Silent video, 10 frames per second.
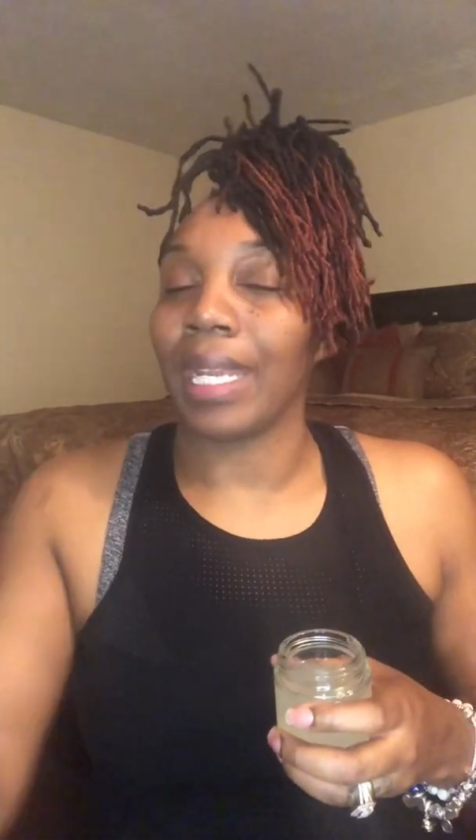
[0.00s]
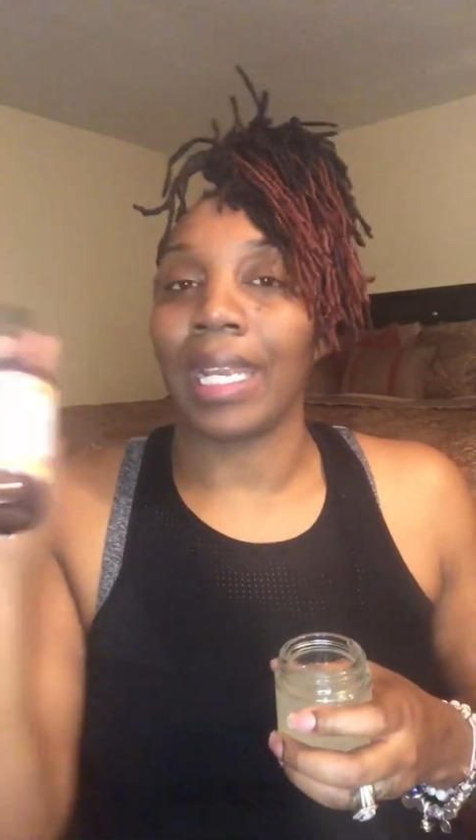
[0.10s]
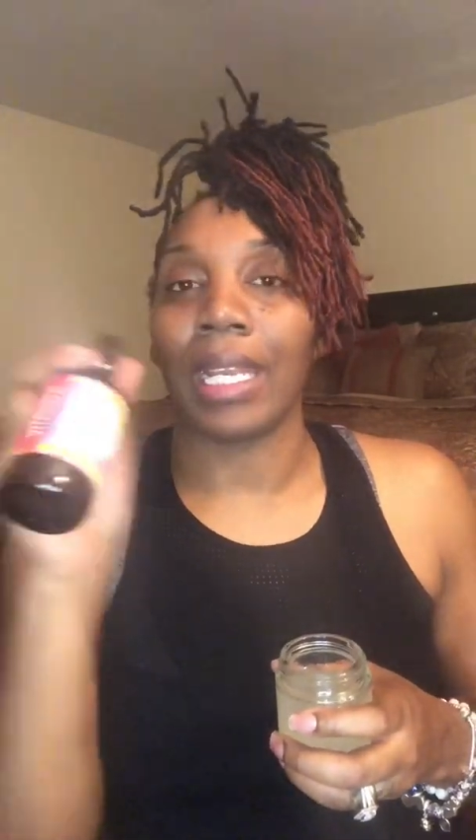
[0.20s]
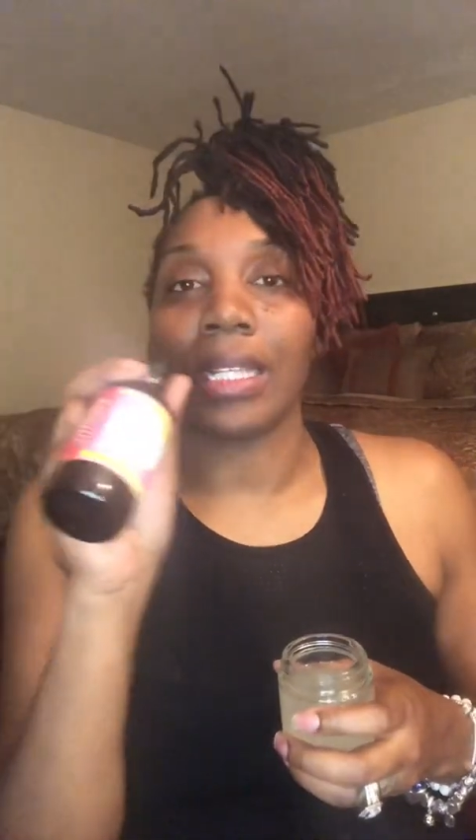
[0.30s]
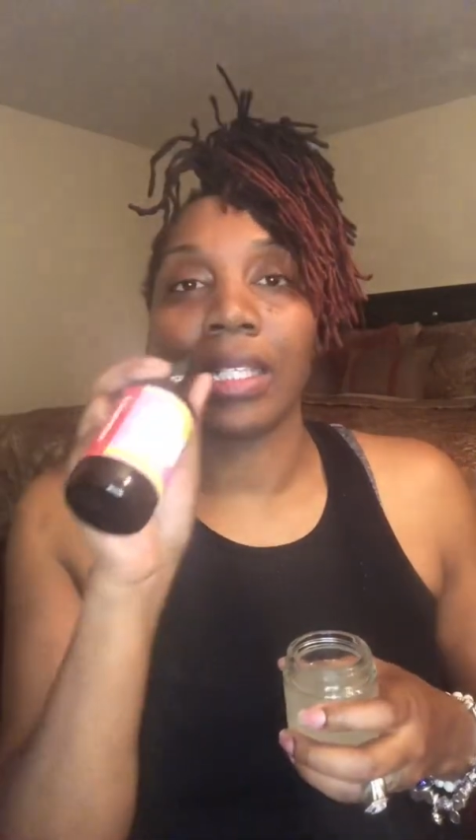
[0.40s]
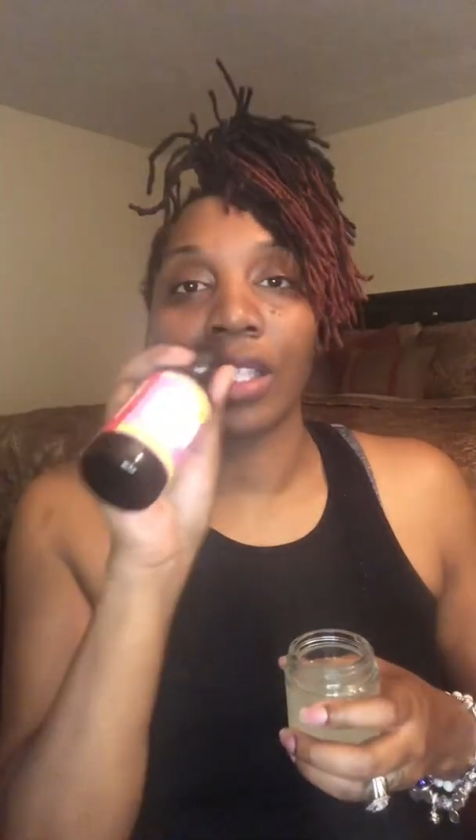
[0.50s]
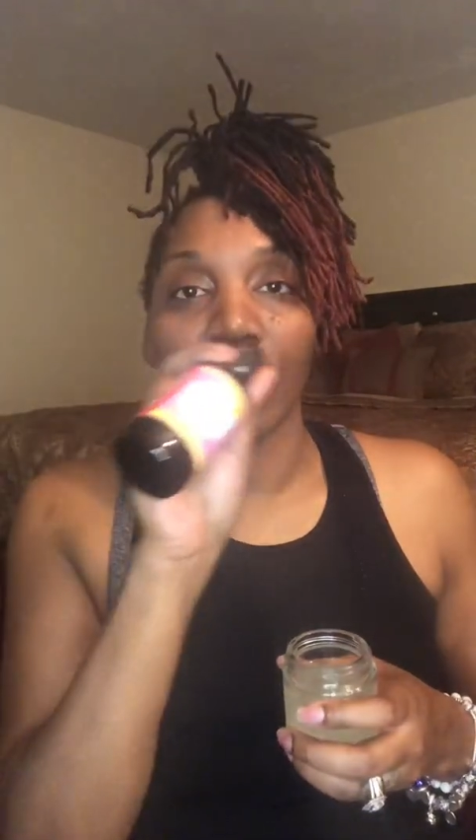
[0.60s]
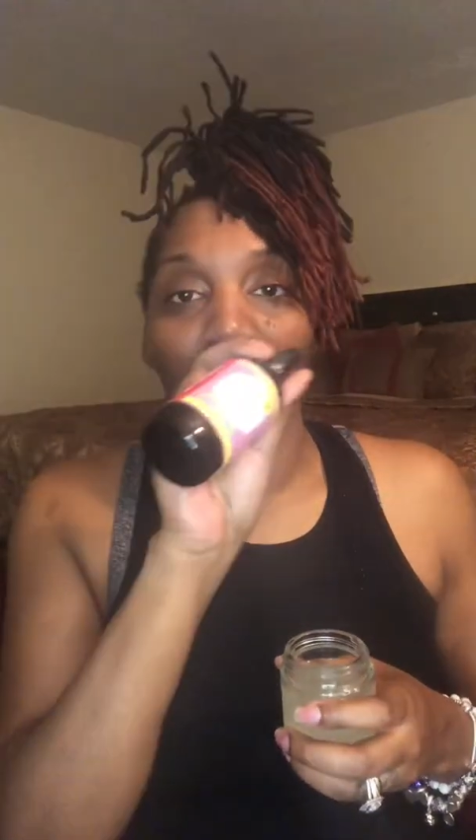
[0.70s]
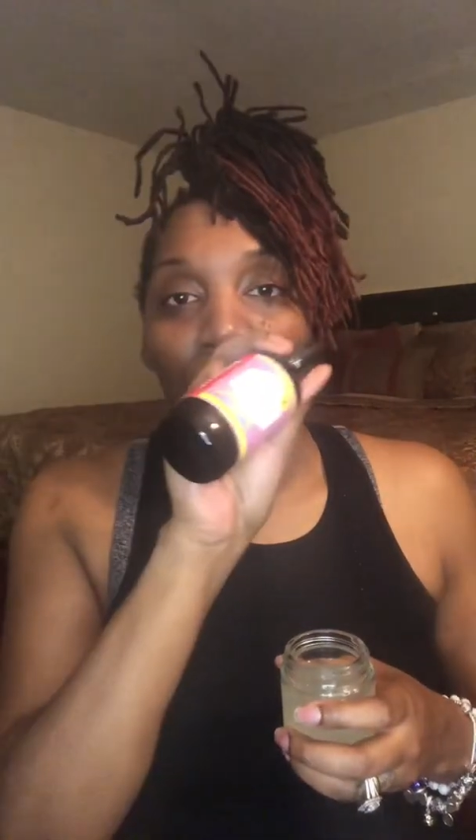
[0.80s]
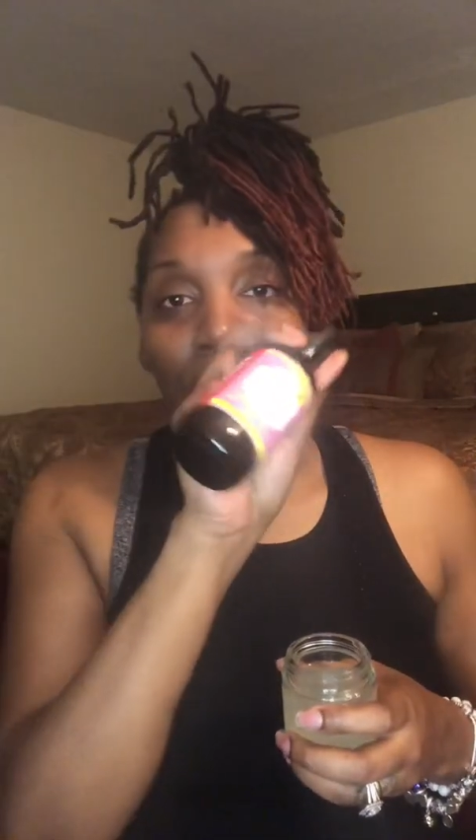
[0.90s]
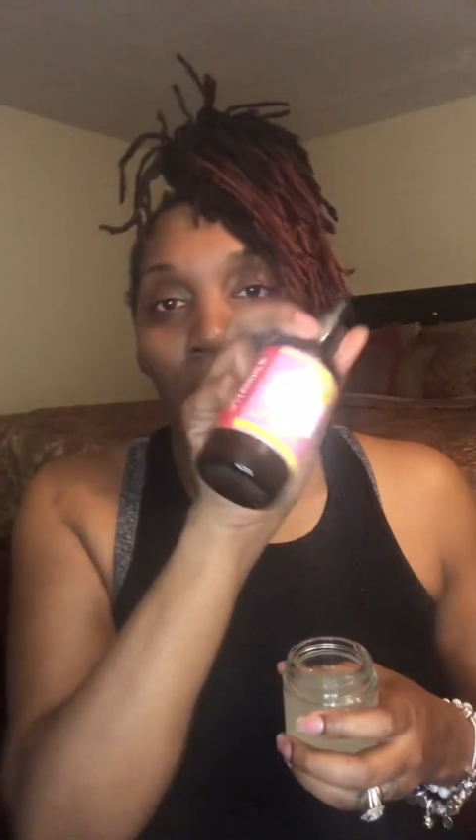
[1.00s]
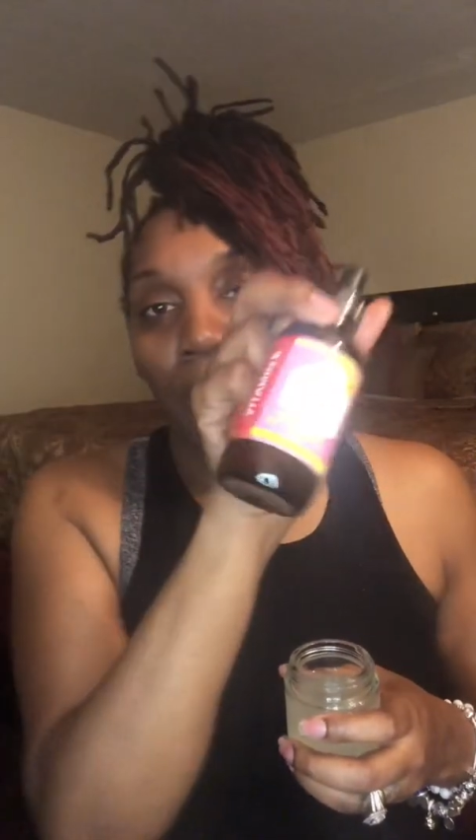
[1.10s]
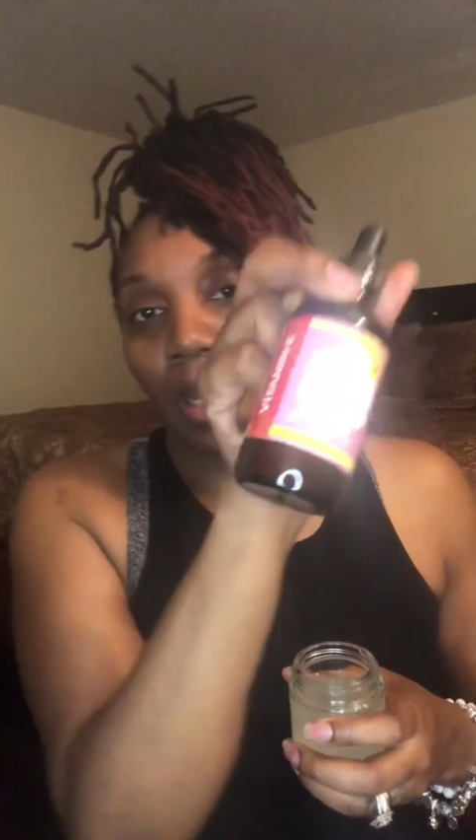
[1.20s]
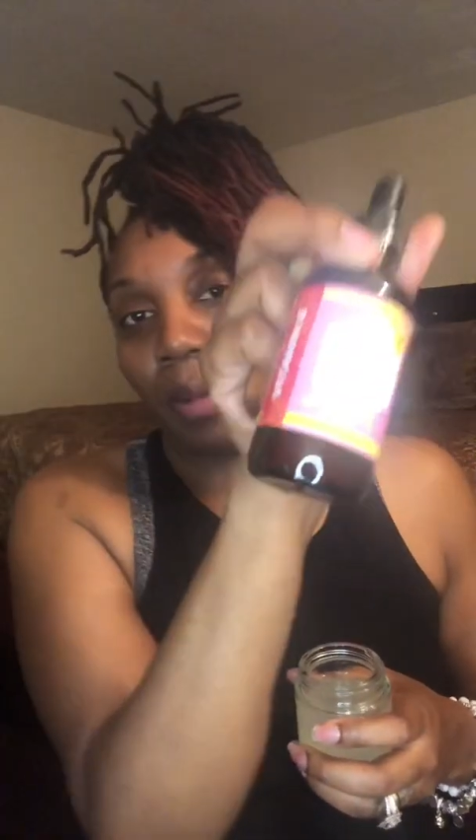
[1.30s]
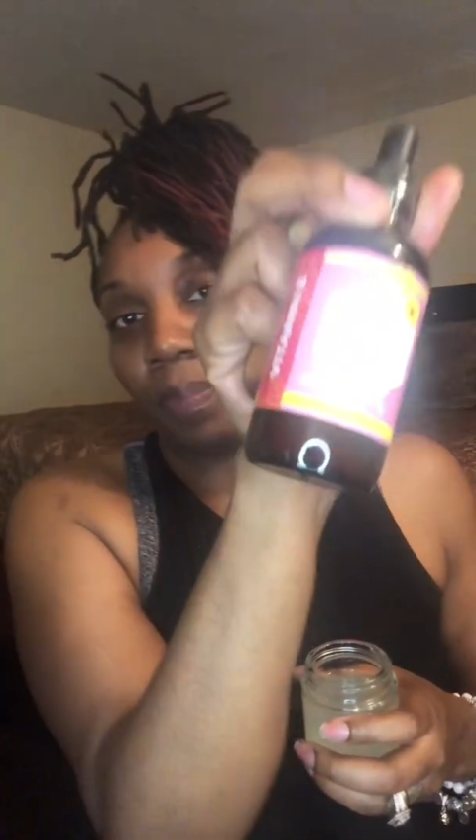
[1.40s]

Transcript: E serum in it.